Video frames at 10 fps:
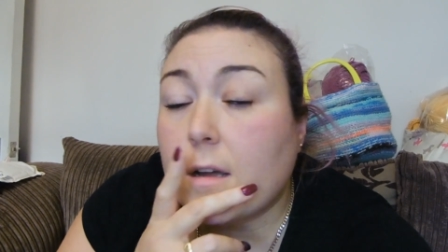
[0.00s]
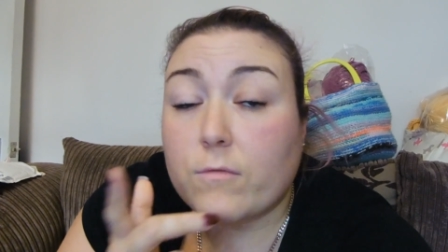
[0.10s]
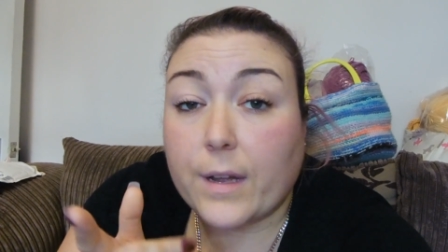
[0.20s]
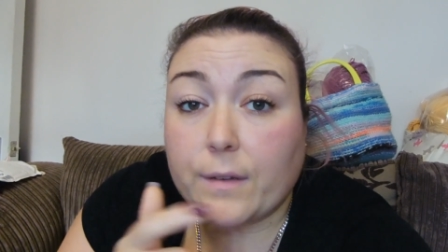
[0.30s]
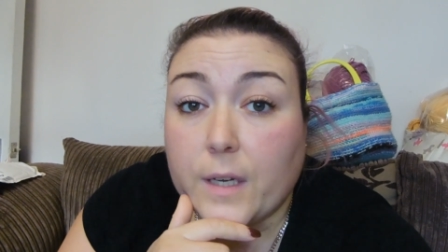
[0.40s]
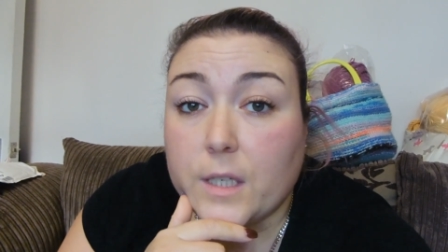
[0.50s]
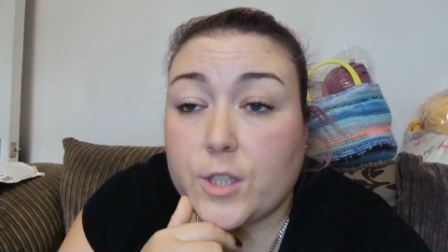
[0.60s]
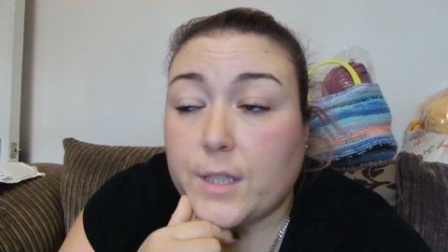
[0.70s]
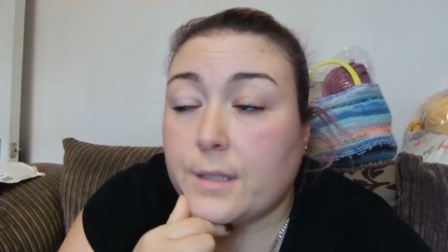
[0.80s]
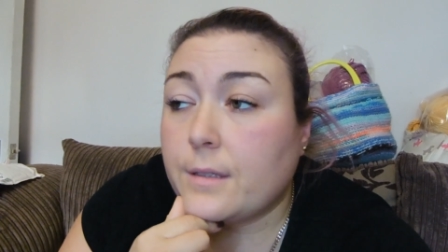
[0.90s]
rang
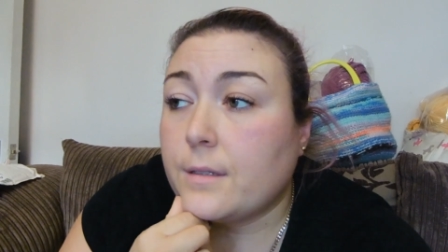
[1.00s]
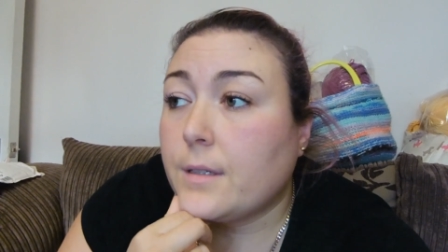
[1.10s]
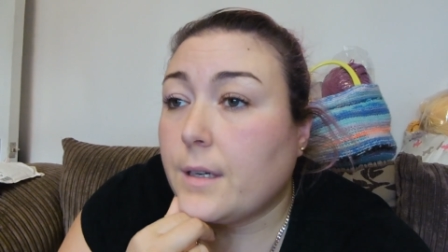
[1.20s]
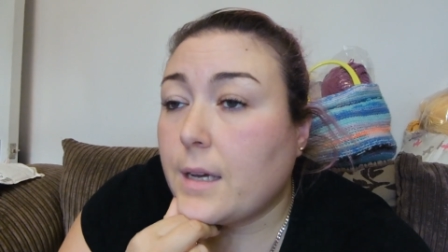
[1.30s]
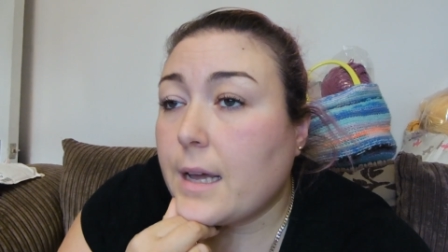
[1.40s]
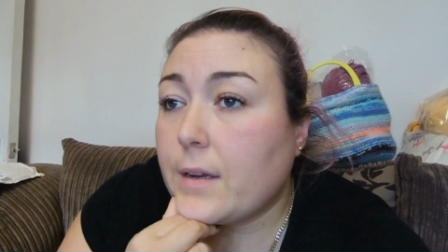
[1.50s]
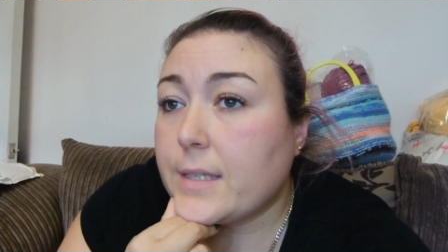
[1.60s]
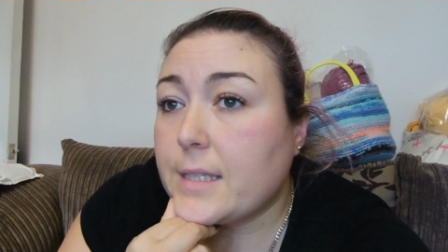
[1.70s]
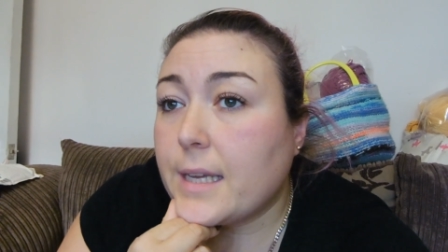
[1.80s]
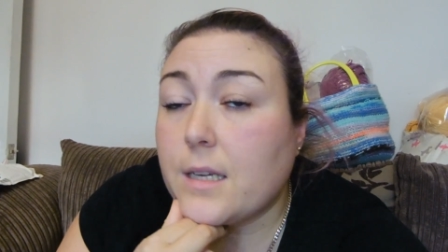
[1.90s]
Virgin and I
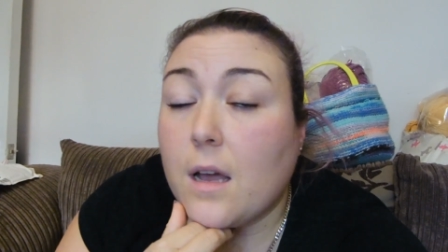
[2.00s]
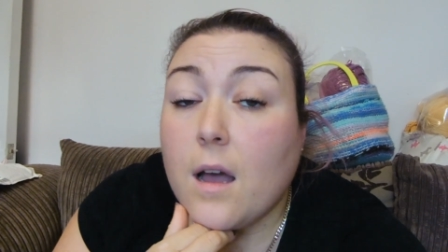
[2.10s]
said,